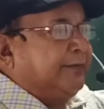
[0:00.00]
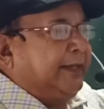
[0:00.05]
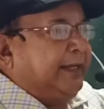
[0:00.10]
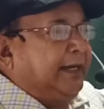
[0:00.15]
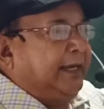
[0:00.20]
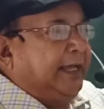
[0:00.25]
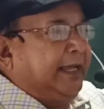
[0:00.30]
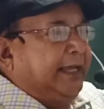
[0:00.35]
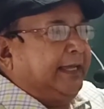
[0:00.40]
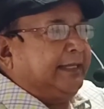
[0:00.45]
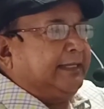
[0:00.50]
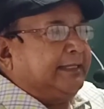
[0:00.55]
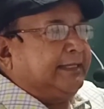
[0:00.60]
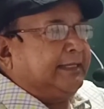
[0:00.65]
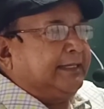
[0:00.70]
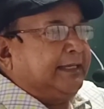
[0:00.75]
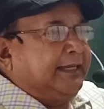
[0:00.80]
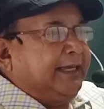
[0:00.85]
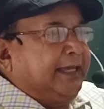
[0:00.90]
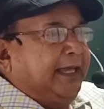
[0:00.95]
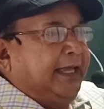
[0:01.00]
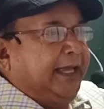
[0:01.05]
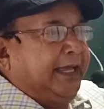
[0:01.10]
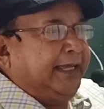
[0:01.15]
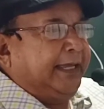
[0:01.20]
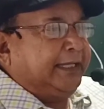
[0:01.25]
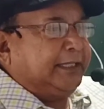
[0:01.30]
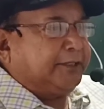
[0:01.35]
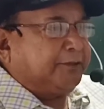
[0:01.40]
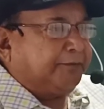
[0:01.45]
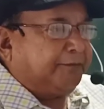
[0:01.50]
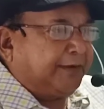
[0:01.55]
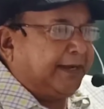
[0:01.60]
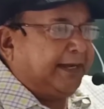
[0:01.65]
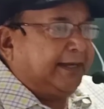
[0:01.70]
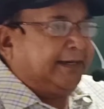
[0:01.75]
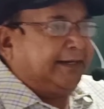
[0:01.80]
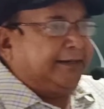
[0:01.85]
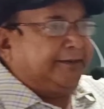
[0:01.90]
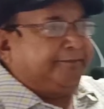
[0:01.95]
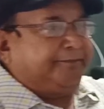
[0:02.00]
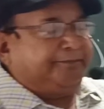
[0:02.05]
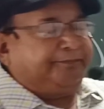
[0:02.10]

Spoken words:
well as his friend